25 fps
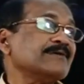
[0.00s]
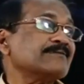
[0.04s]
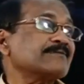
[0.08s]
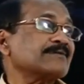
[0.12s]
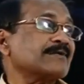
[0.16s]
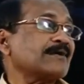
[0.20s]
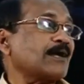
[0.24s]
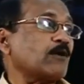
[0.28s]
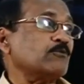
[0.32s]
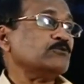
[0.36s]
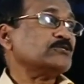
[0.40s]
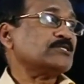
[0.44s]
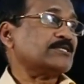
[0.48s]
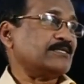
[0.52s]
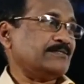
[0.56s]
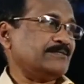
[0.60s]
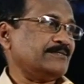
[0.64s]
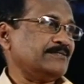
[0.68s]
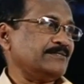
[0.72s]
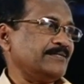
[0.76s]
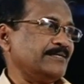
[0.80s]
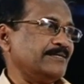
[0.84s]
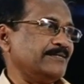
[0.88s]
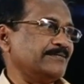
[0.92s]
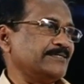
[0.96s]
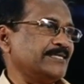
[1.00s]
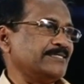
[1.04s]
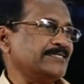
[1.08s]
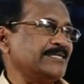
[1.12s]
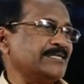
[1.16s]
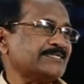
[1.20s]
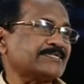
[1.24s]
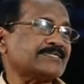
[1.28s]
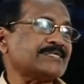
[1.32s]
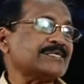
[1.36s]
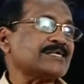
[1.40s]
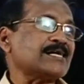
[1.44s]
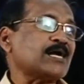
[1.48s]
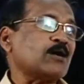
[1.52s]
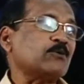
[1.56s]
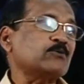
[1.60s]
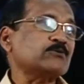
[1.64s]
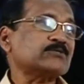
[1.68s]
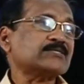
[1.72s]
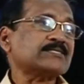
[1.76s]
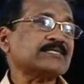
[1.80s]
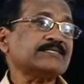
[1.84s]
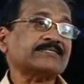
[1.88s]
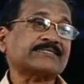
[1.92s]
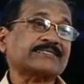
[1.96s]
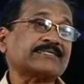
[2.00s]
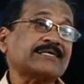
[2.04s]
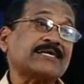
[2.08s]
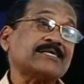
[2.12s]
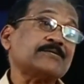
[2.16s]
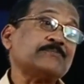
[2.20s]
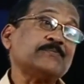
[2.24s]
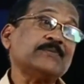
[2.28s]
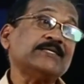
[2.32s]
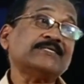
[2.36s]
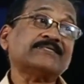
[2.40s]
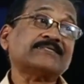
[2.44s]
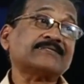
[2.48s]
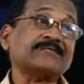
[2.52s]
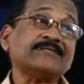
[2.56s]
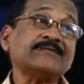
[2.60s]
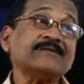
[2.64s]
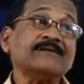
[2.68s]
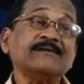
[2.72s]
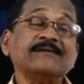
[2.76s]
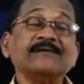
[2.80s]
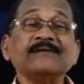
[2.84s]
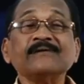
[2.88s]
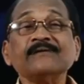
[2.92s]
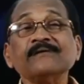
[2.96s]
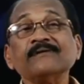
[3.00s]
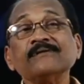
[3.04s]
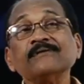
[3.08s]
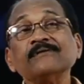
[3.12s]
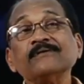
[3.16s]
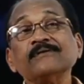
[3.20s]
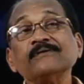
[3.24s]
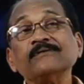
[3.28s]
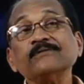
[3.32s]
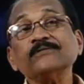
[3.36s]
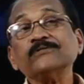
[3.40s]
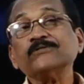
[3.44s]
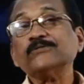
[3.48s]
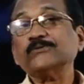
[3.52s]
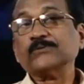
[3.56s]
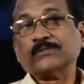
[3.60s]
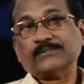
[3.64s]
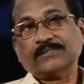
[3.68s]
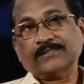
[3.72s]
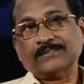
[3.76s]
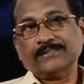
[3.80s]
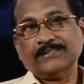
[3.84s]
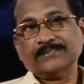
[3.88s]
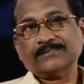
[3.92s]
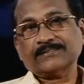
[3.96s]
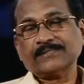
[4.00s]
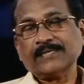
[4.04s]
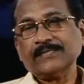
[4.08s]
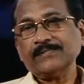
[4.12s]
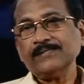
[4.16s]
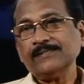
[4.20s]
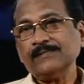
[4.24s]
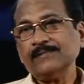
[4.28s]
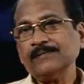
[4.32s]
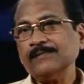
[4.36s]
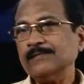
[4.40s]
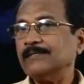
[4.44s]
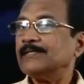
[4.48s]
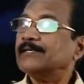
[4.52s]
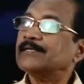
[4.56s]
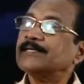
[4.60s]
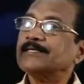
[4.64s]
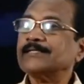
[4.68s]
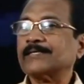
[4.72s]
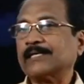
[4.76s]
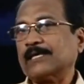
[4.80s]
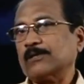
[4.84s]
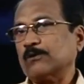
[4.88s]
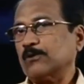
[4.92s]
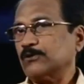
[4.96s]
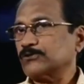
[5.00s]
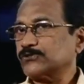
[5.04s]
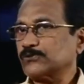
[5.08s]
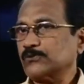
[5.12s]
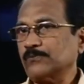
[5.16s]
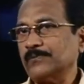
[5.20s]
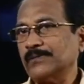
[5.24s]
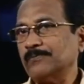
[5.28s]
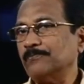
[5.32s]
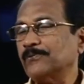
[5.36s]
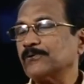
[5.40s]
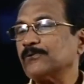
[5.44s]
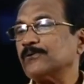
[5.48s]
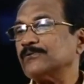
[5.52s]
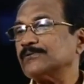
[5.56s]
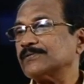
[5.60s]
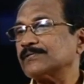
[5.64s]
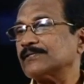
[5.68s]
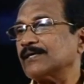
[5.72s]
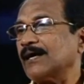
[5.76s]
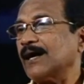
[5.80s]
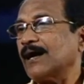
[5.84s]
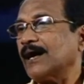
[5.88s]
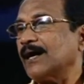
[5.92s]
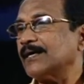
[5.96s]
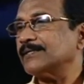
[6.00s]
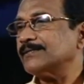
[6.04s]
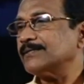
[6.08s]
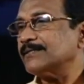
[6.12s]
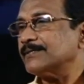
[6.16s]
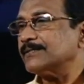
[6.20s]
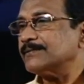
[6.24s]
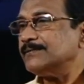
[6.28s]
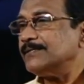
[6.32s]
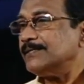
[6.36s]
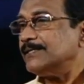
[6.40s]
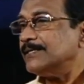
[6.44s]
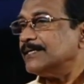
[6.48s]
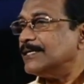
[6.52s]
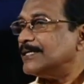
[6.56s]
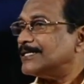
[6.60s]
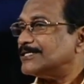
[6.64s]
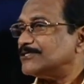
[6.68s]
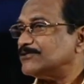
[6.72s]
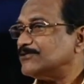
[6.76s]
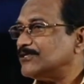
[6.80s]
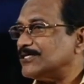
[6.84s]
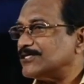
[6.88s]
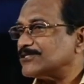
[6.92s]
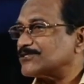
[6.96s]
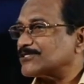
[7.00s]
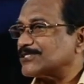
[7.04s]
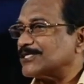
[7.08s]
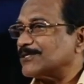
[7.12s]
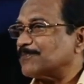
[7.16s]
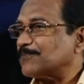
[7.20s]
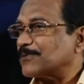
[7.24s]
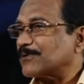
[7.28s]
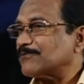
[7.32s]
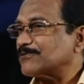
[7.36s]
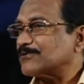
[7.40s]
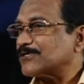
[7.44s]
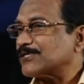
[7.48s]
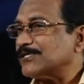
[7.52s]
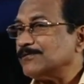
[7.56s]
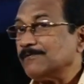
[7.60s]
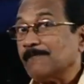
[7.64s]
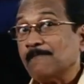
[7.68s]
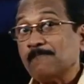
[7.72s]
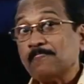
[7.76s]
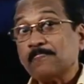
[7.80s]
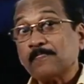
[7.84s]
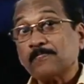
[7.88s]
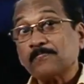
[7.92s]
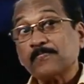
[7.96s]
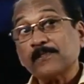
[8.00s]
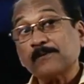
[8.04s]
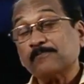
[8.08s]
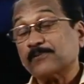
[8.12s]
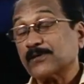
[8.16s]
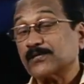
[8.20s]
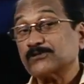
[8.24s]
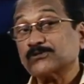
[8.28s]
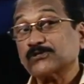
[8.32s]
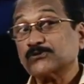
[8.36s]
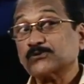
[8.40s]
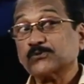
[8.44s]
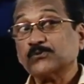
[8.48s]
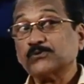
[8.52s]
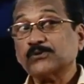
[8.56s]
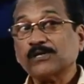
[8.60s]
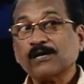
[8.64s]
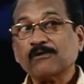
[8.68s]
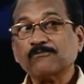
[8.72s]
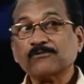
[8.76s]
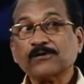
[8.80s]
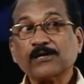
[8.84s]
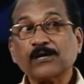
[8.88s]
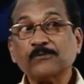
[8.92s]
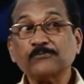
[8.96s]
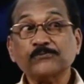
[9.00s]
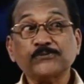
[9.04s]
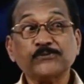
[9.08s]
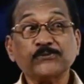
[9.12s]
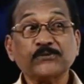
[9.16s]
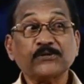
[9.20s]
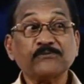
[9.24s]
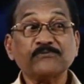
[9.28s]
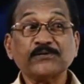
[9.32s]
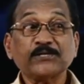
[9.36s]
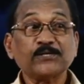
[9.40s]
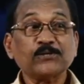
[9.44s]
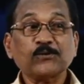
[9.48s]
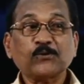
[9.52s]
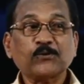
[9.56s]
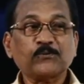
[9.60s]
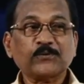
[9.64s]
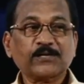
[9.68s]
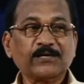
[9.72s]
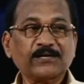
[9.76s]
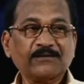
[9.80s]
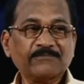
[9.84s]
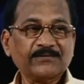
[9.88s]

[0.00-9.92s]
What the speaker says: council, the GST council, state minister together decide, it can also be brought under the GST provision. The prices would have come to a very lower level.